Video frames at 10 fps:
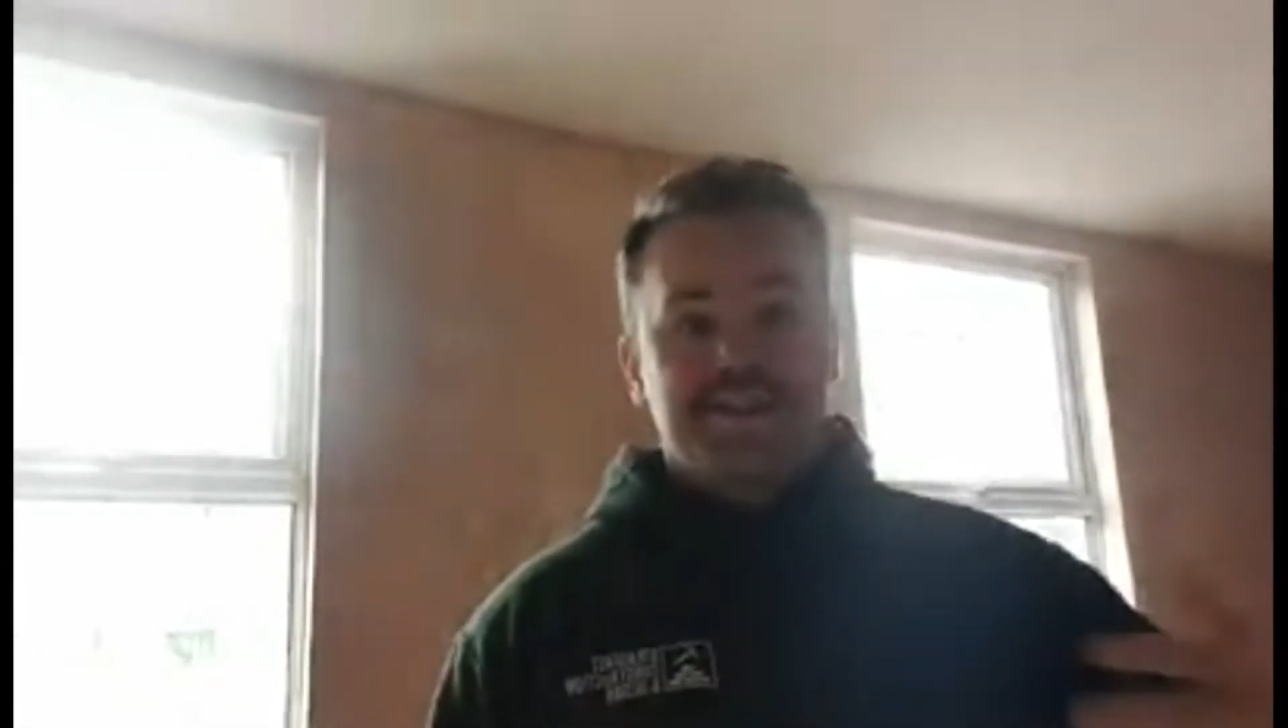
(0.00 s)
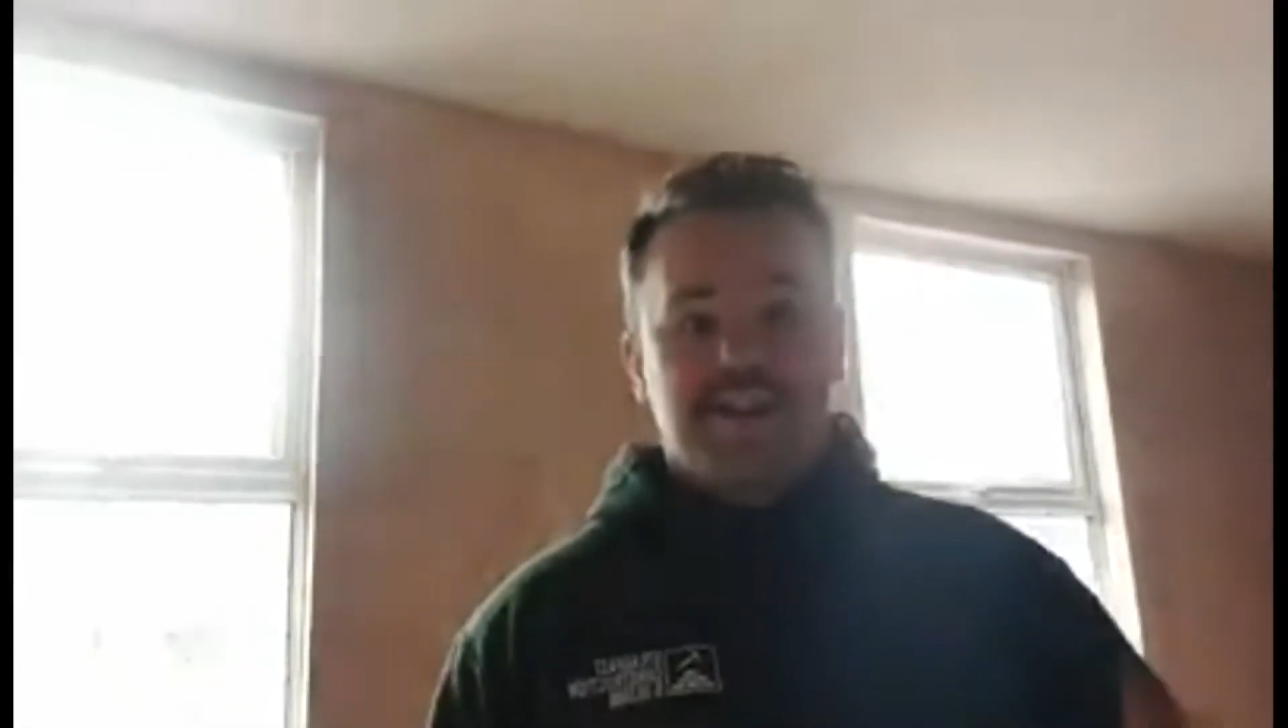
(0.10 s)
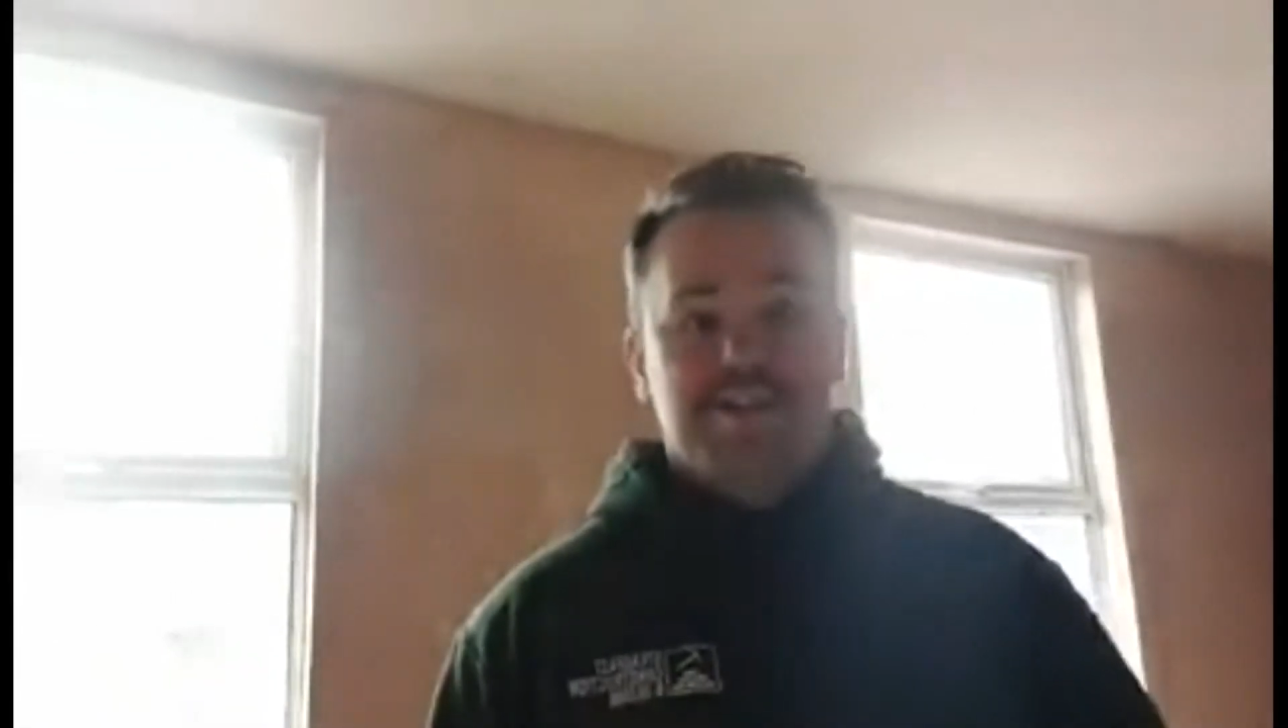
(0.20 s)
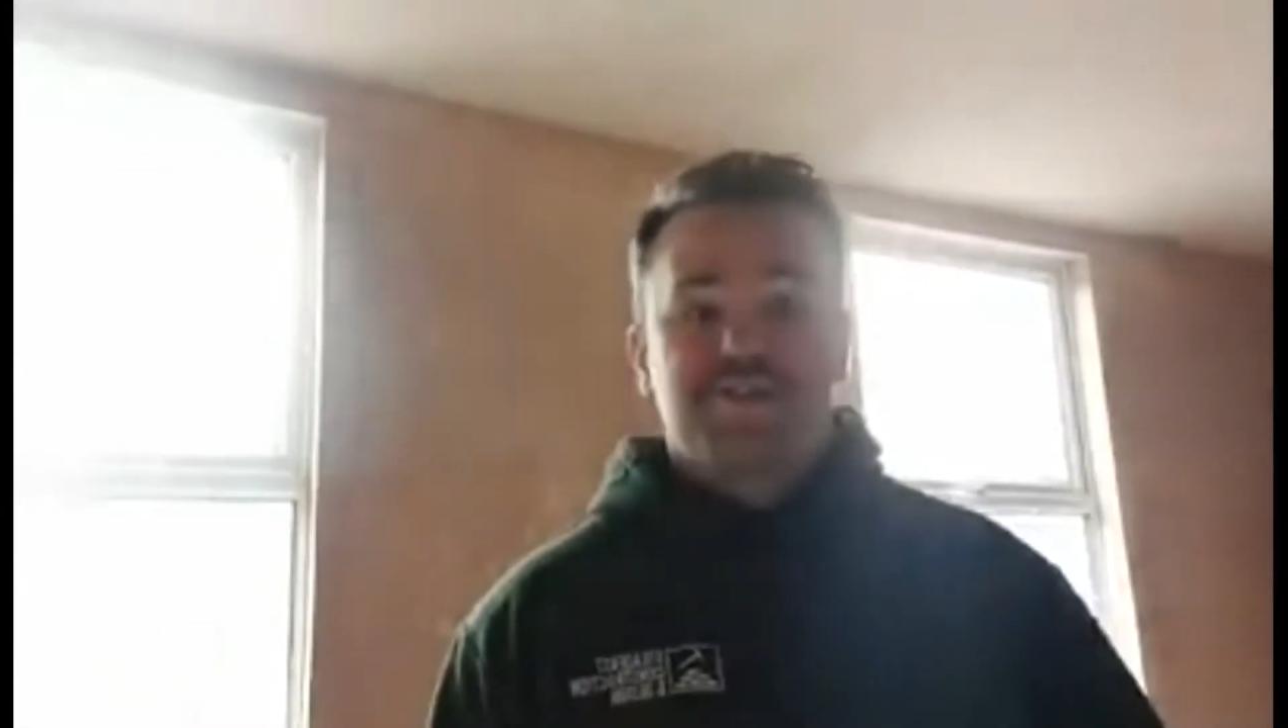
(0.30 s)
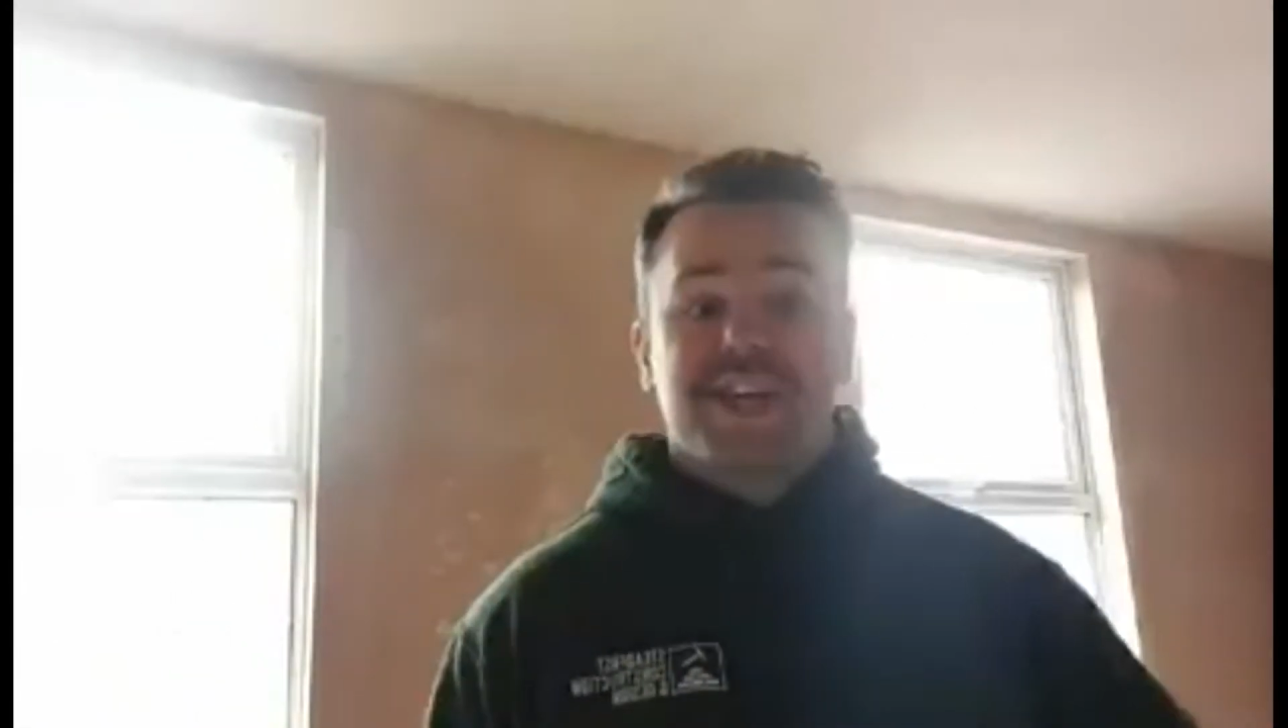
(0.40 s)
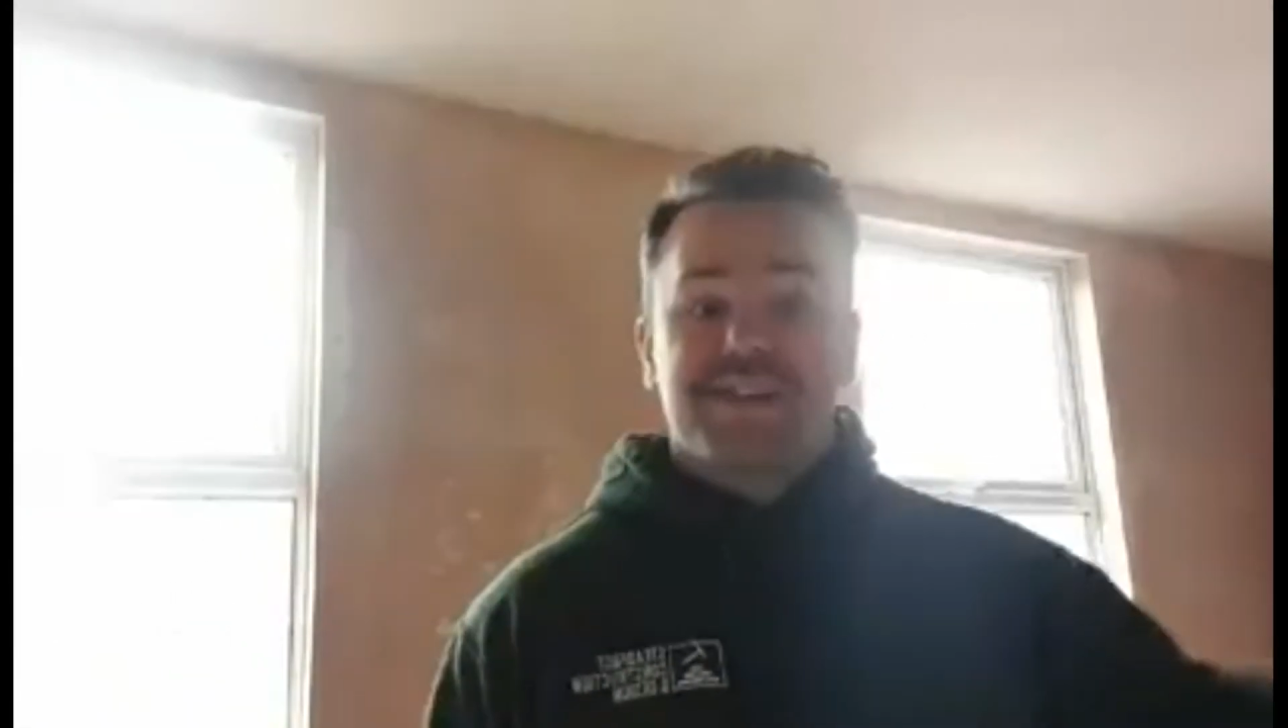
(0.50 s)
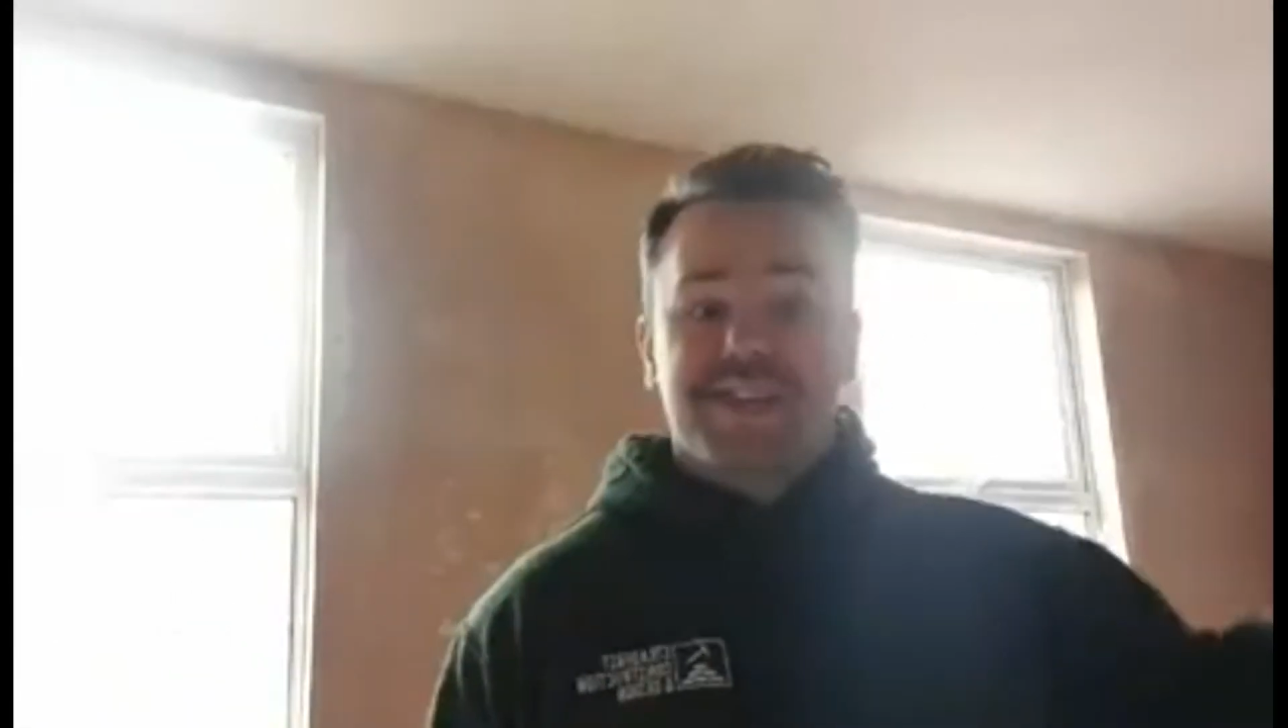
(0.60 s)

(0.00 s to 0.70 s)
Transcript: and architrave,